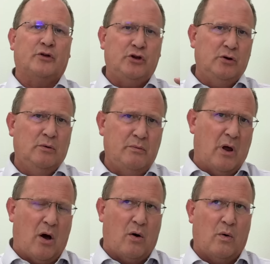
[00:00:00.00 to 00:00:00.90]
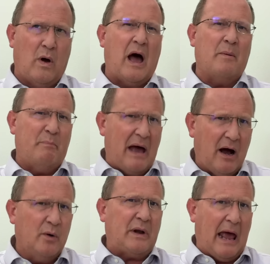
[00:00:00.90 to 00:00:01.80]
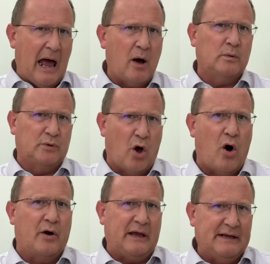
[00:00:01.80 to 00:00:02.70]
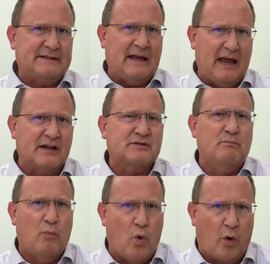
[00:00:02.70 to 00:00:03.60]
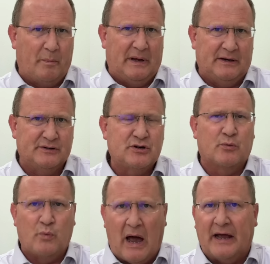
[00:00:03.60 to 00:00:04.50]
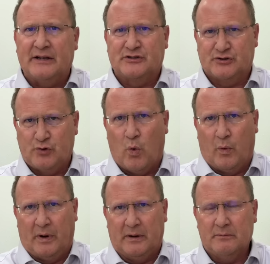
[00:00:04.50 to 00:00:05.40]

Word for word: you know about how long it takes Mormon to write a story.